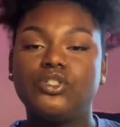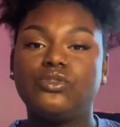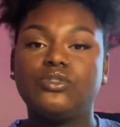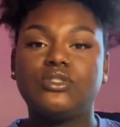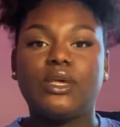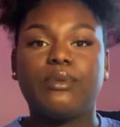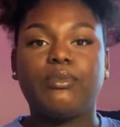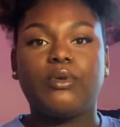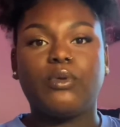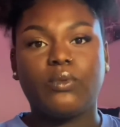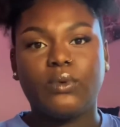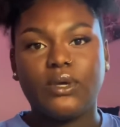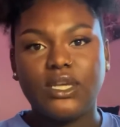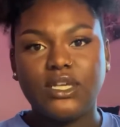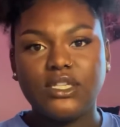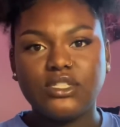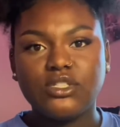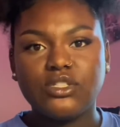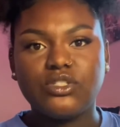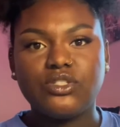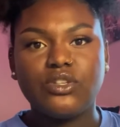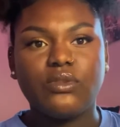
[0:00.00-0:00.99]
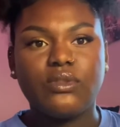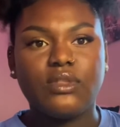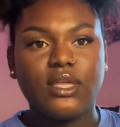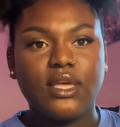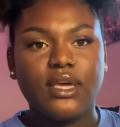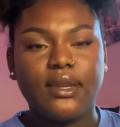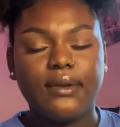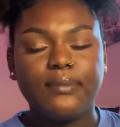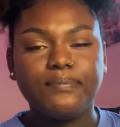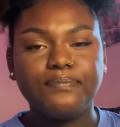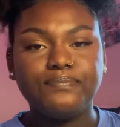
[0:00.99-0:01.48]
separate weeks, so
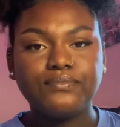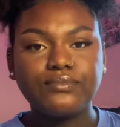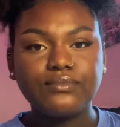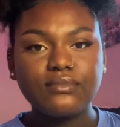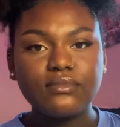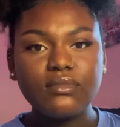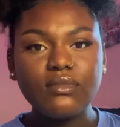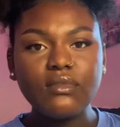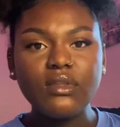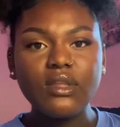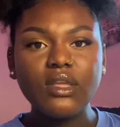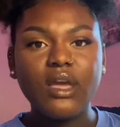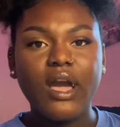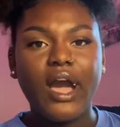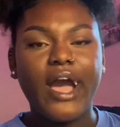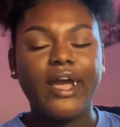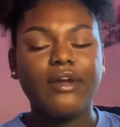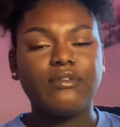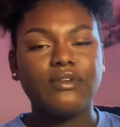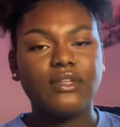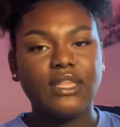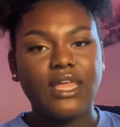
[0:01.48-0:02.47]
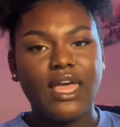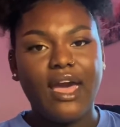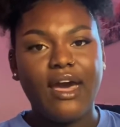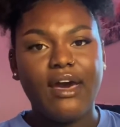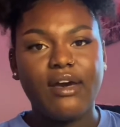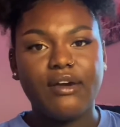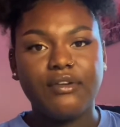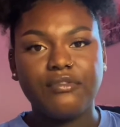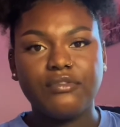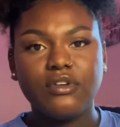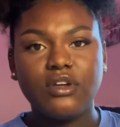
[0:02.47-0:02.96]
then I really
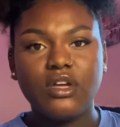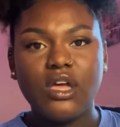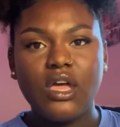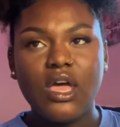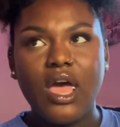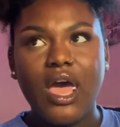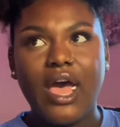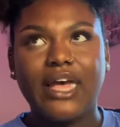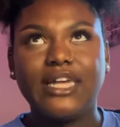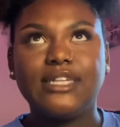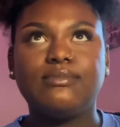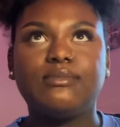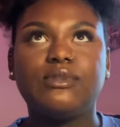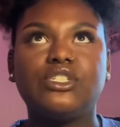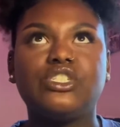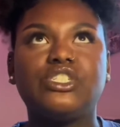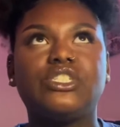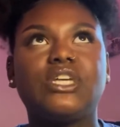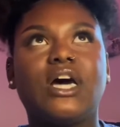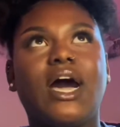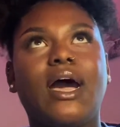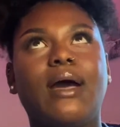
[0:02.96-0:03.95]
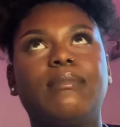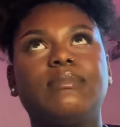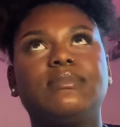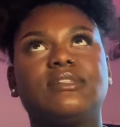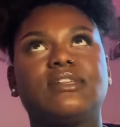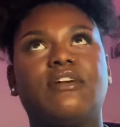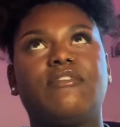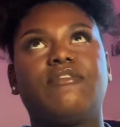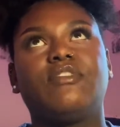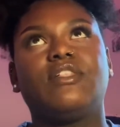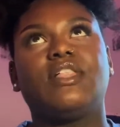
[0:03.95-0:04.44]
have as much time as
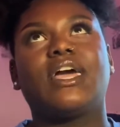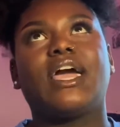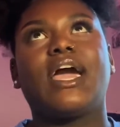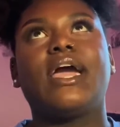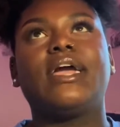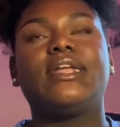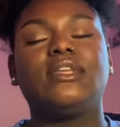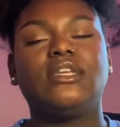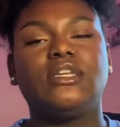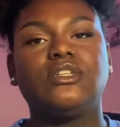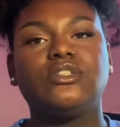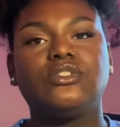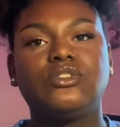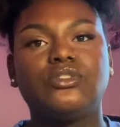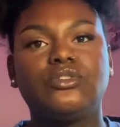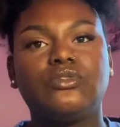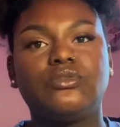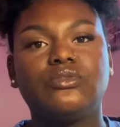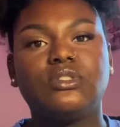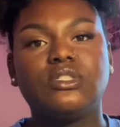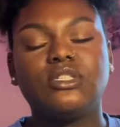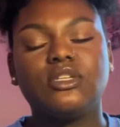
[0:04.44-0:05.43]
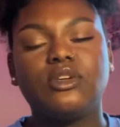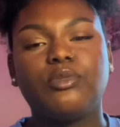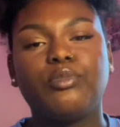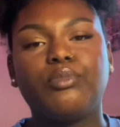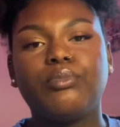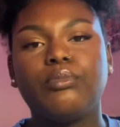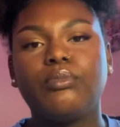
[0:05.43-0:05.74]
I feel like I need to